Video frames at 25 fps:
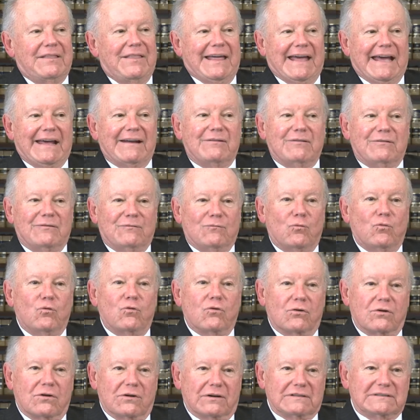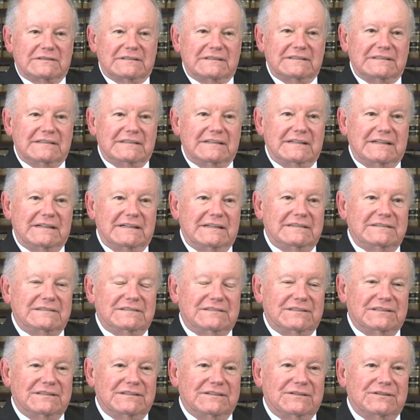That worked
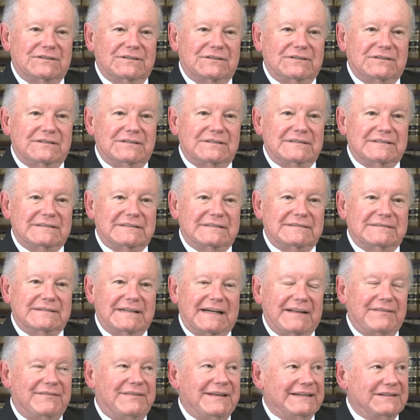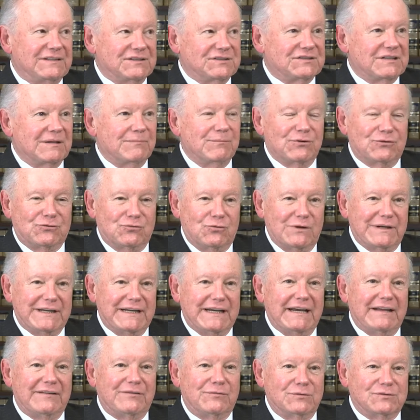until I think December
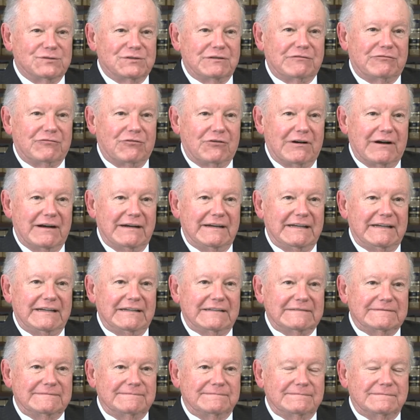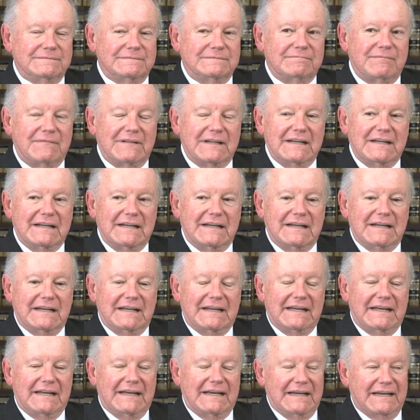28th was a Friday.
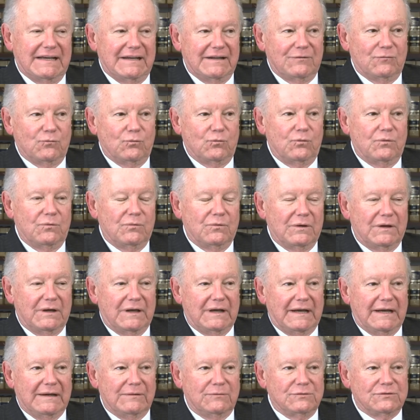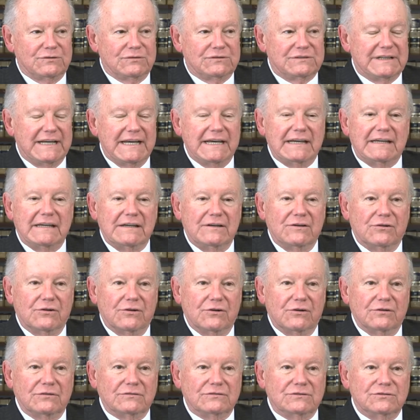And I was taking
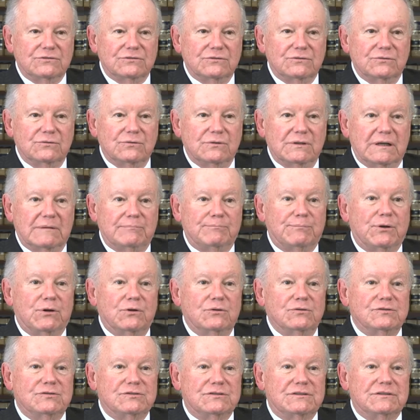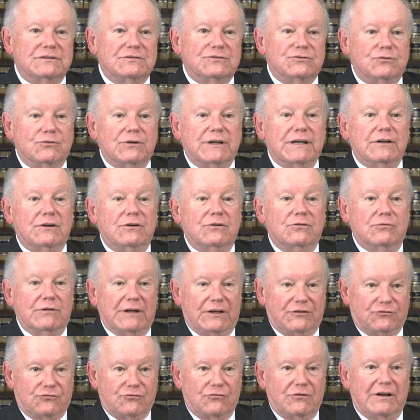her to a Postrio
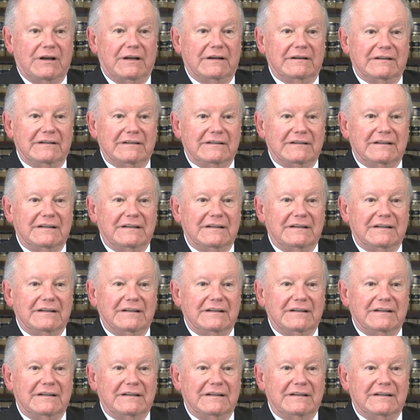restaurant